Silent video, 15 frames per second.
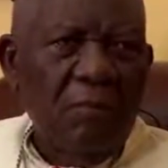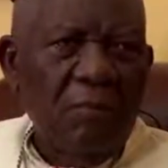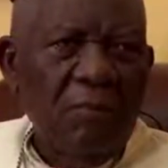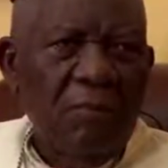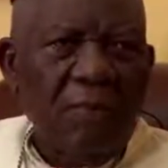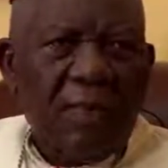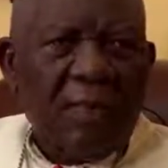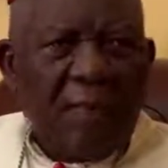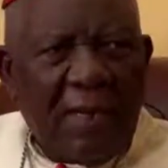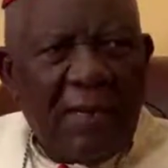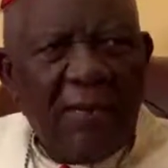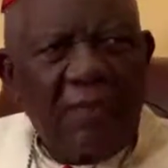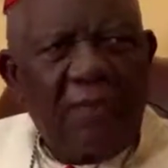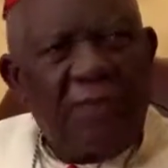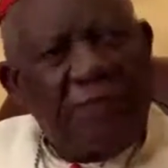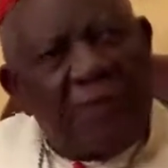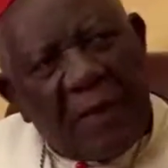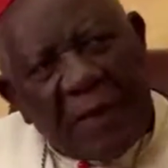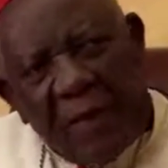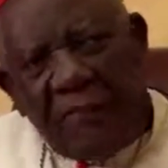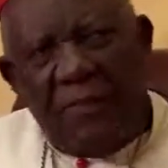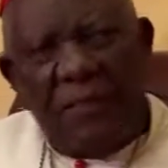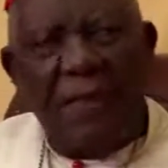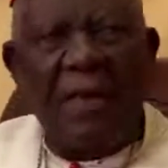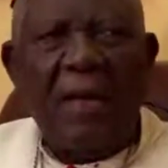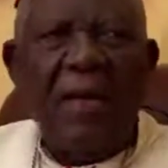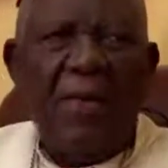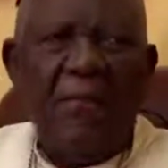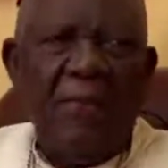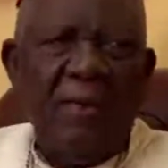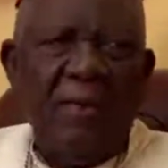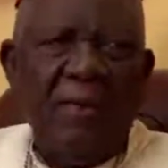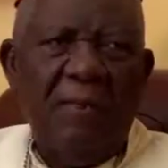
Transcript: They cannot face the army.